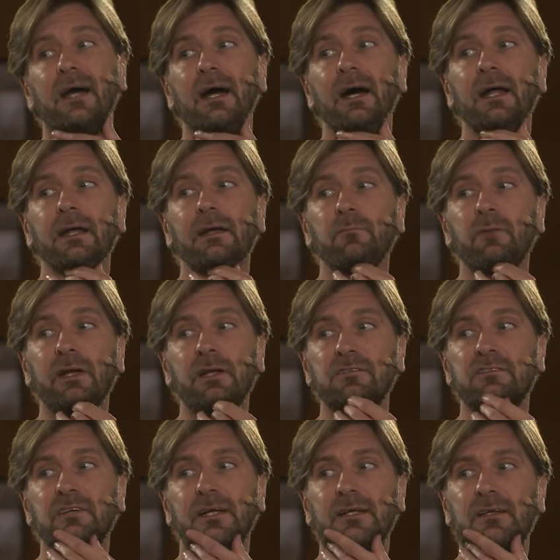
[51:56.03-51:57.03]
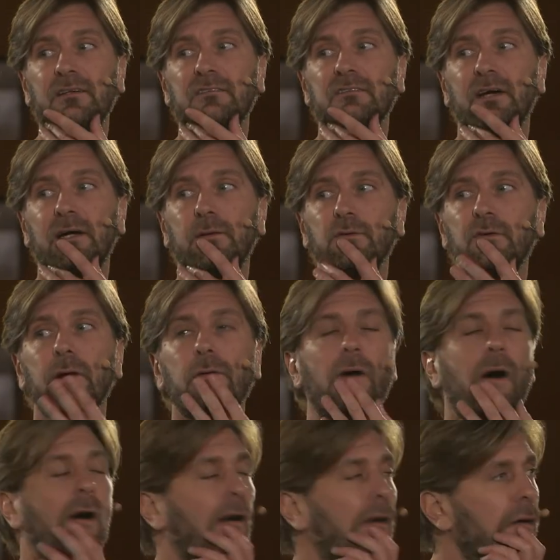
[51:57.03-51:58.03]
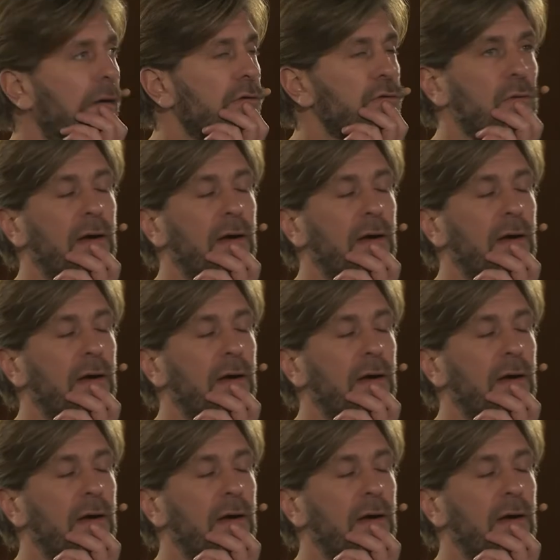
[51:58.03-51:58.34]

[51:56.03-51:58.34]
And when he said this, I was like, aha,